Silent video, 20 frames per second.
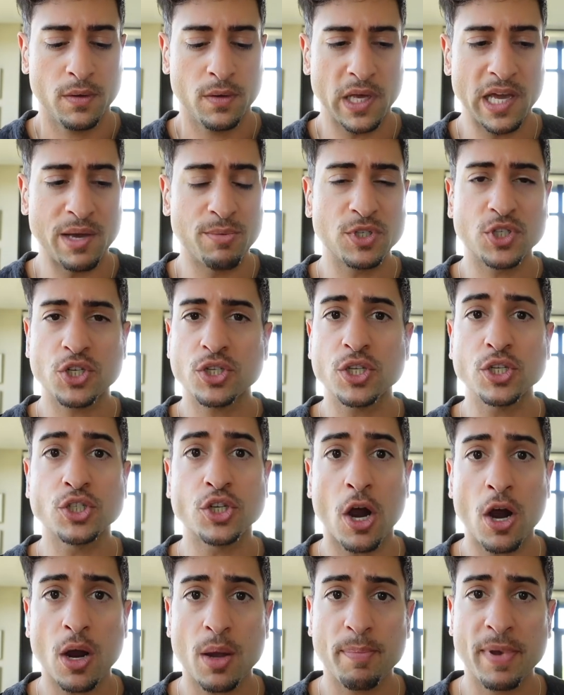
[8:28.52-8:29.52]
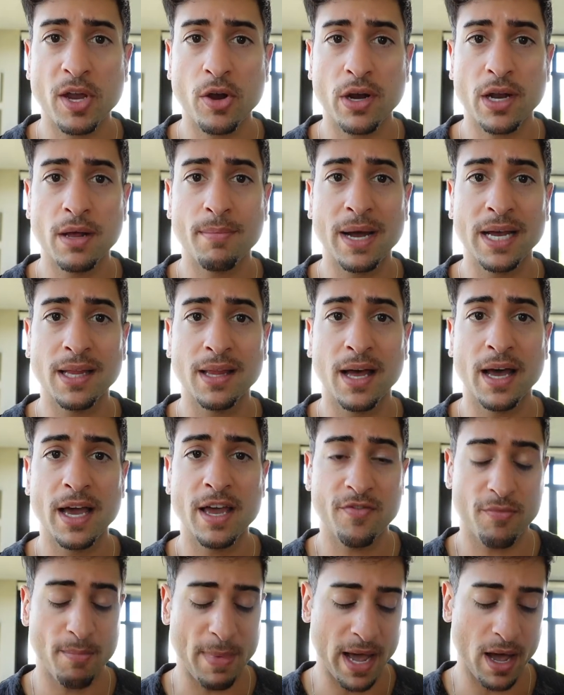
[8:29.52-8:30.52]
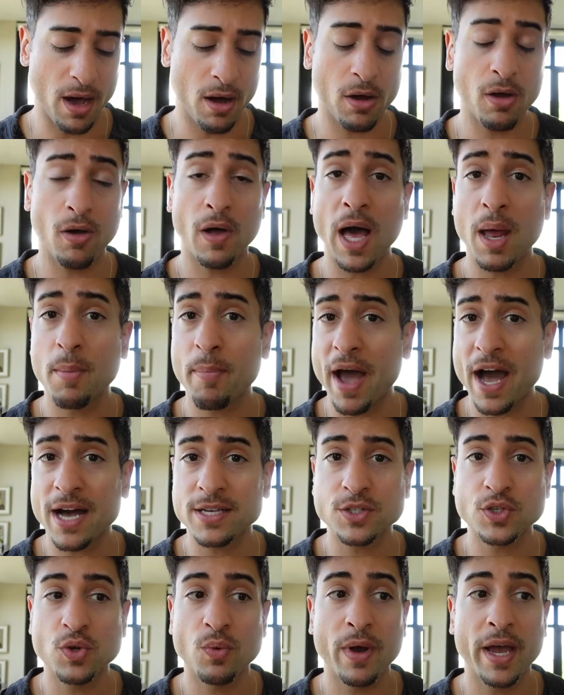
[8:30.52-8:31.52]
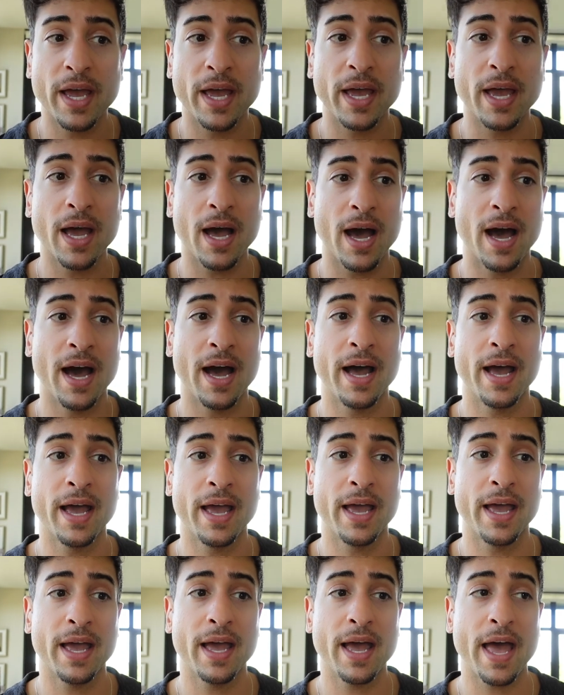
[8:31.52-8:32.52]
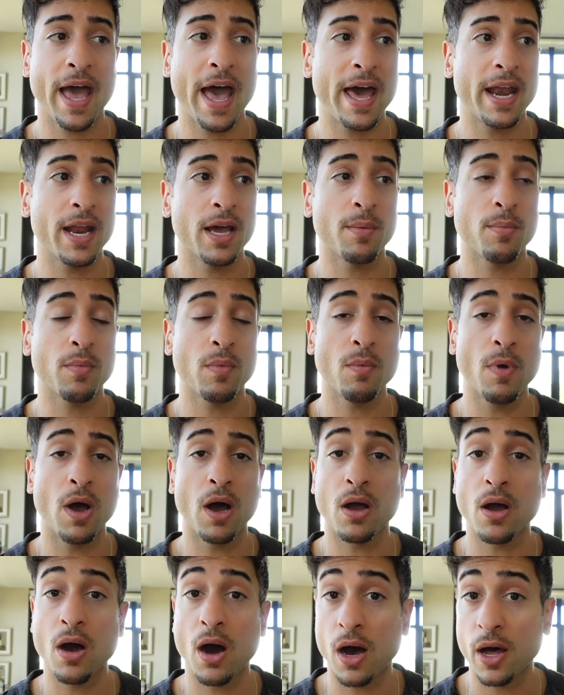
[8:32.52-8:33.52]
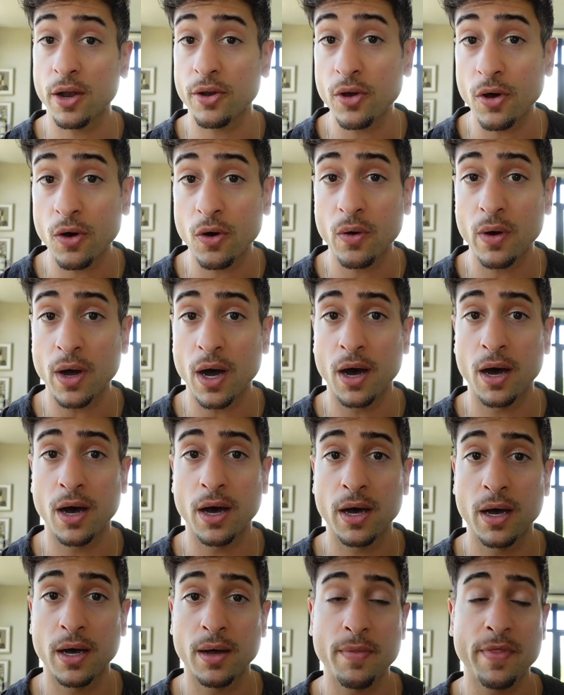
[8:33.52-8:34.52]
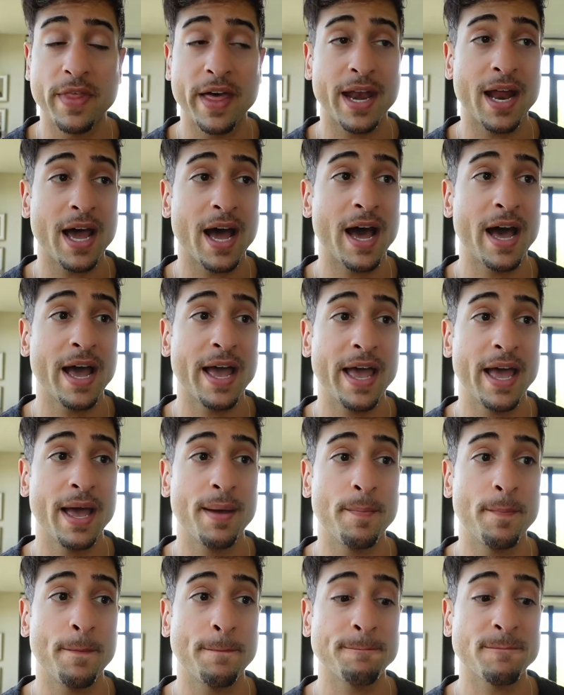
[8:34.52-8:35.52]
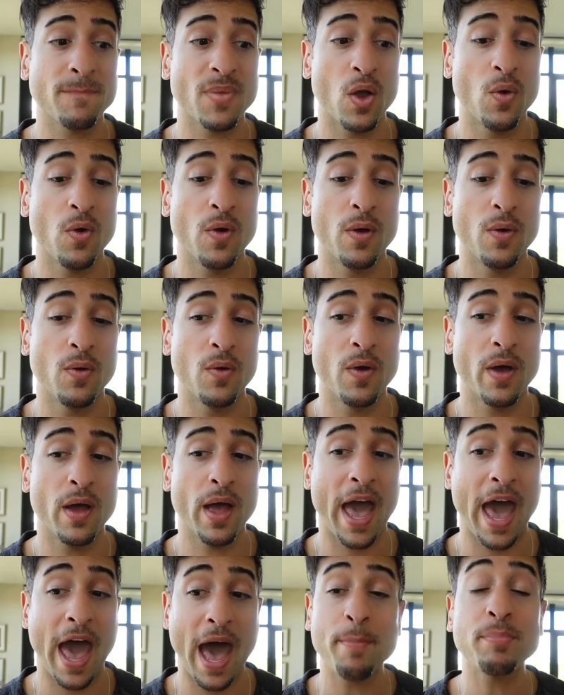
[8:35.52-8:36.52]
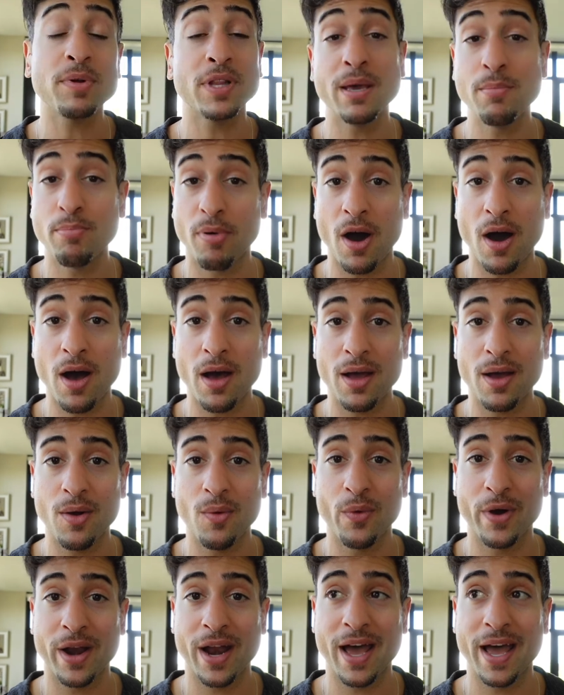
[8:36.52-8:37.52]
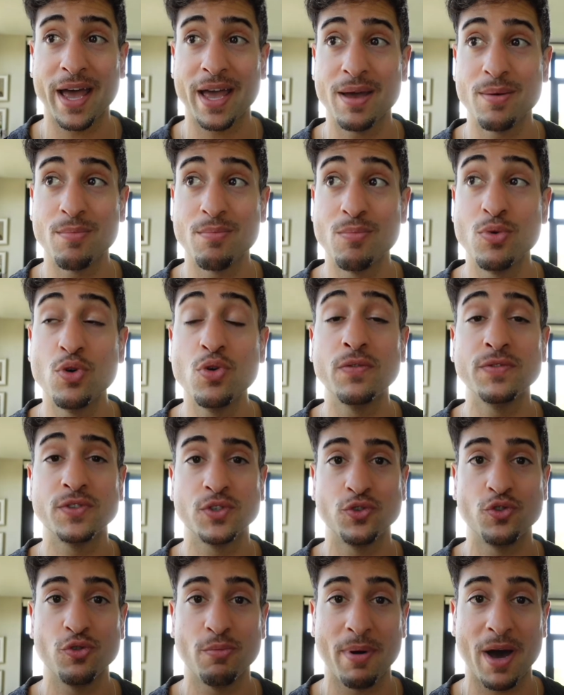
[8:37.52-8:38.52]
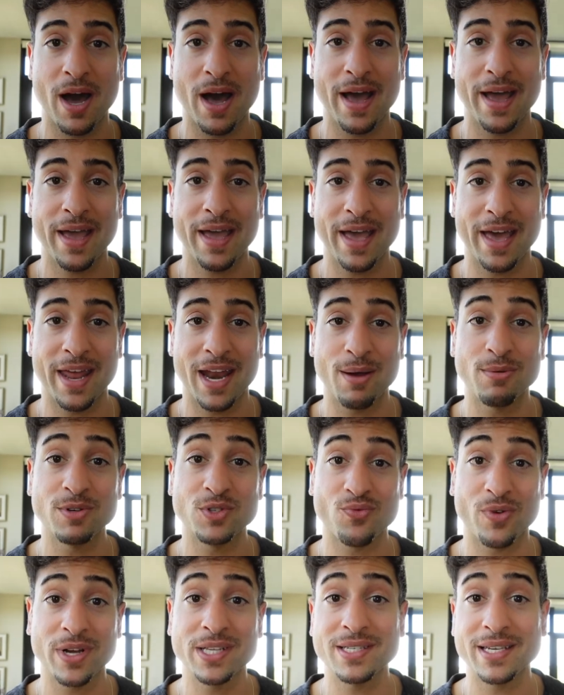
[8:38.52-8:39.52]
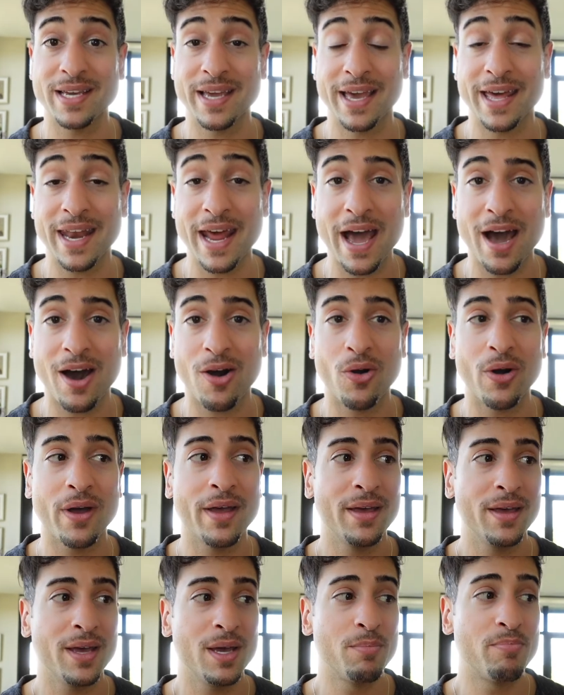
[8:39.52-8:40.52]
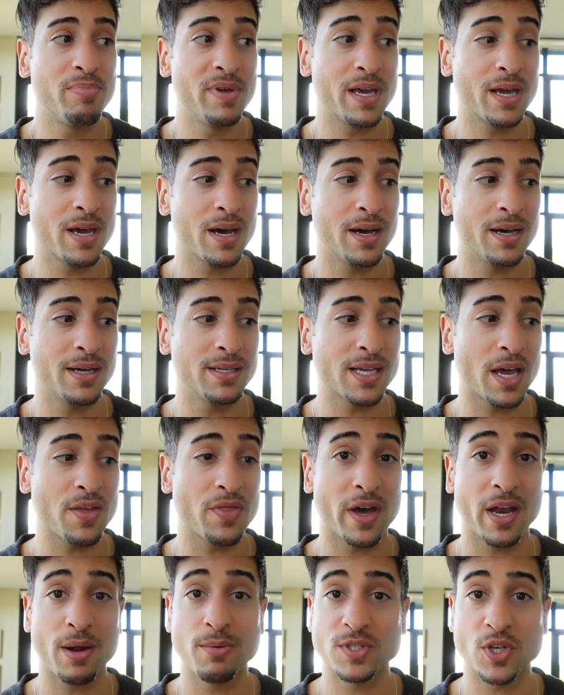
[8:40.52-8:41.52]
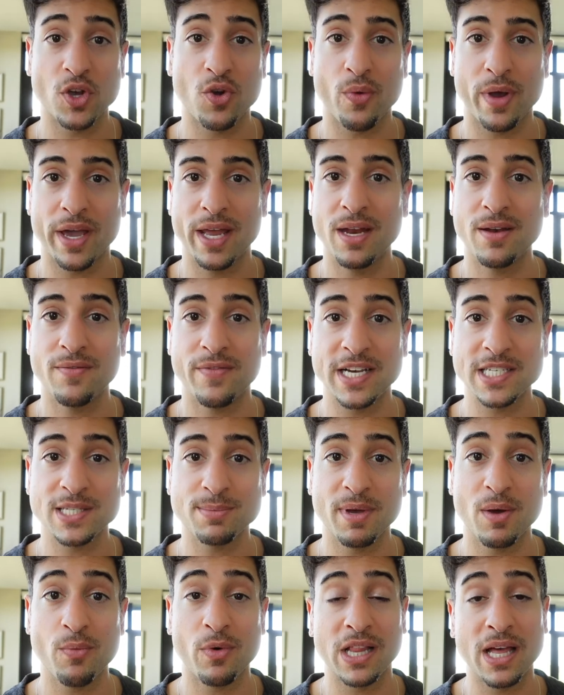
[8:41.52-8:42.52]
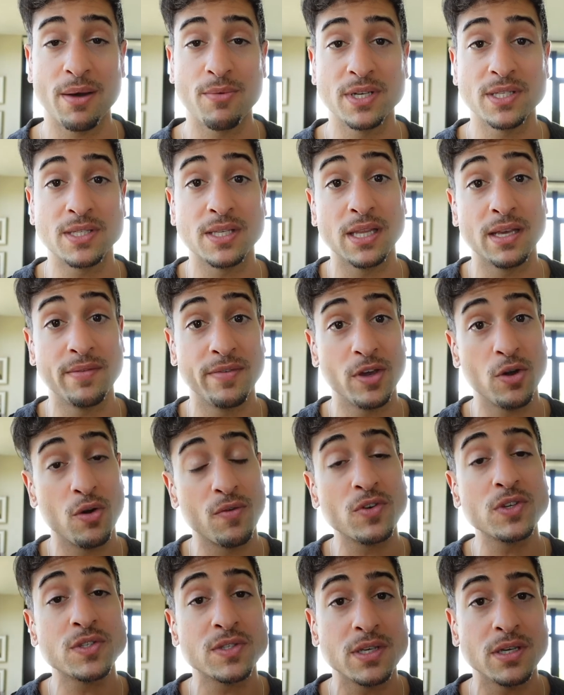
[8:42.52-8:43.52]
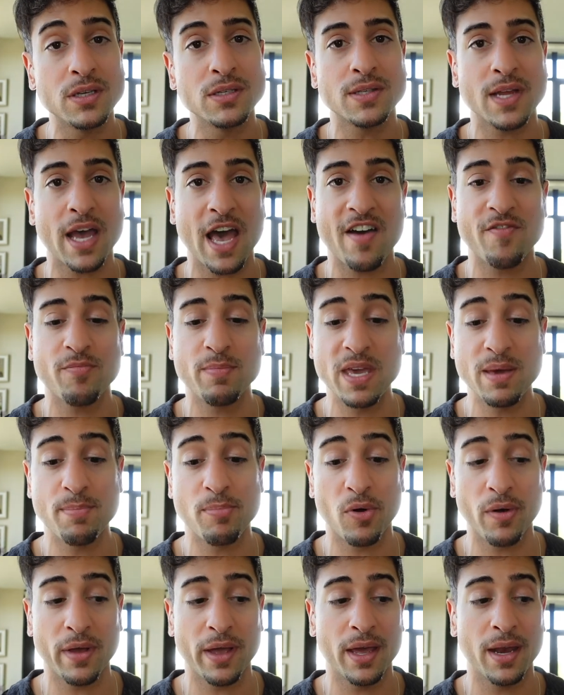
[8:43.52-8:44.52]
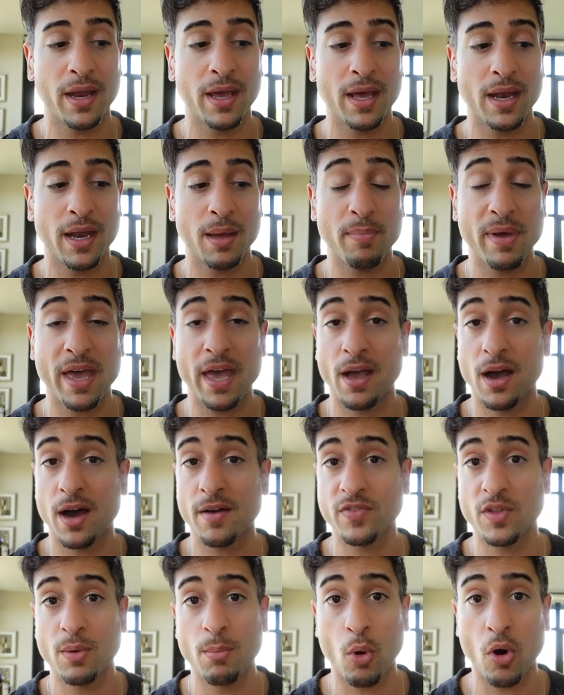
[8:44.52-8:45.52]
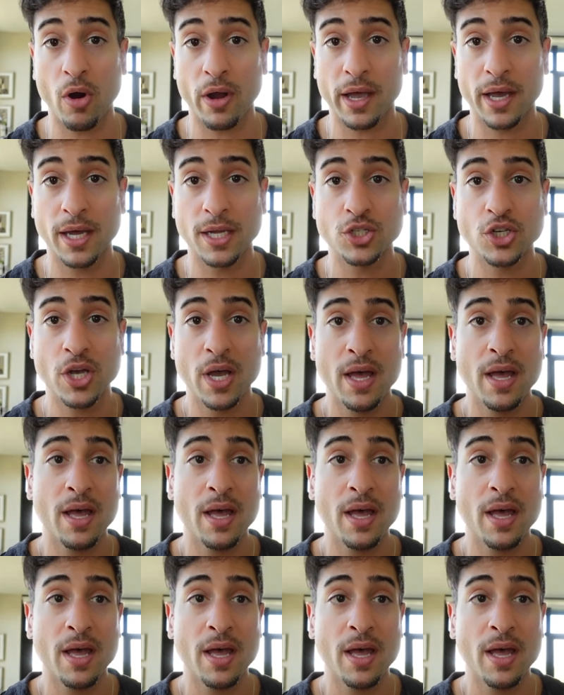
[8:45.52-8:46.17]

it was just a dark period of my life. My uncle had passed away. I had a, a condo uh, that I happily bought when I moved to Dubai and I was renting it out because I thought it was a great investment while I was living overseas to have people in it paying off the mortgage.